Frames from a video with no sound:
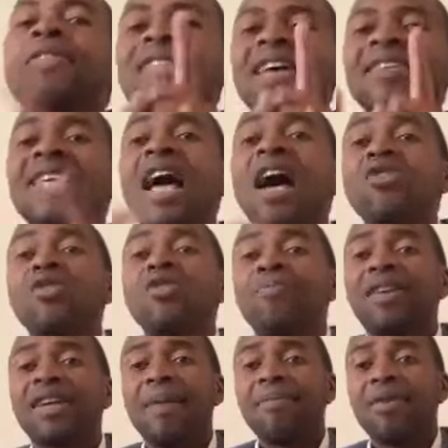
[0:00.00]
That's how you
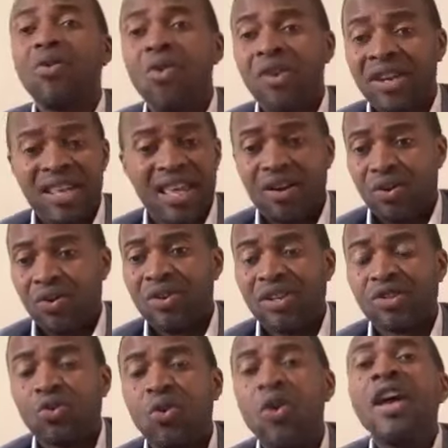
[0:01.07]
become a warrior,
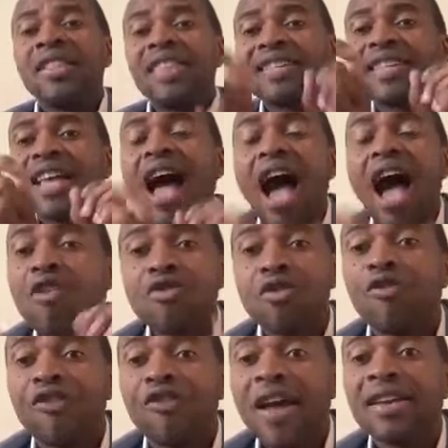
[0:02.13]
glory to God. That's how
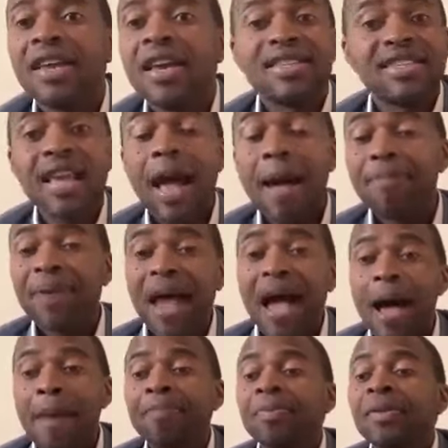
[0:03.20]
you fight. See,
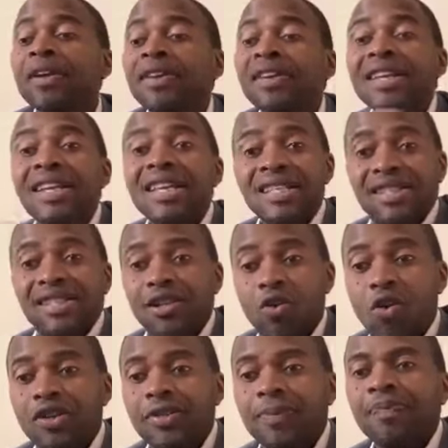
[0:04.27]
Abraham released the
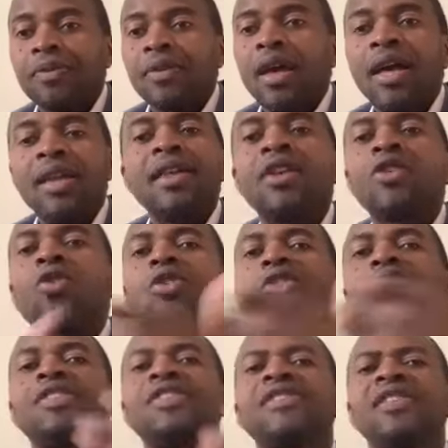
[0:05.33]
Lord, and then
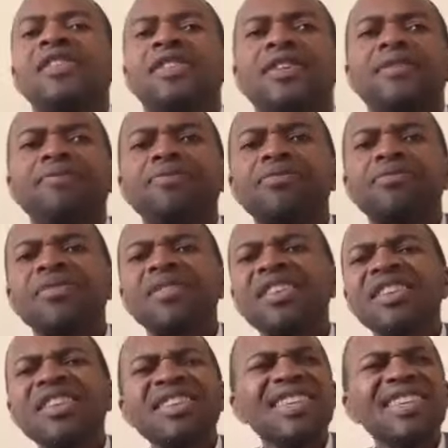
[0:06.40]
God descended.
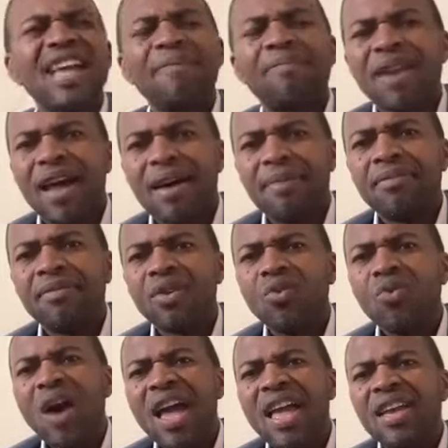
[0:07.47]
Says Abraham,
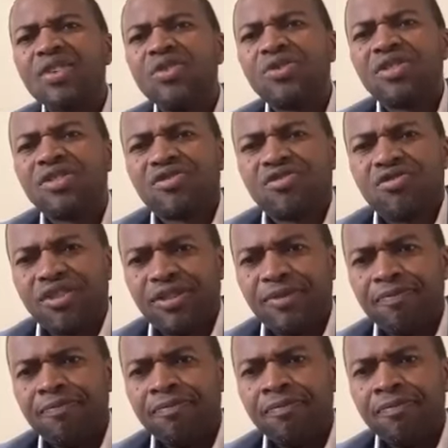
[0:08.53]
why are you distraught?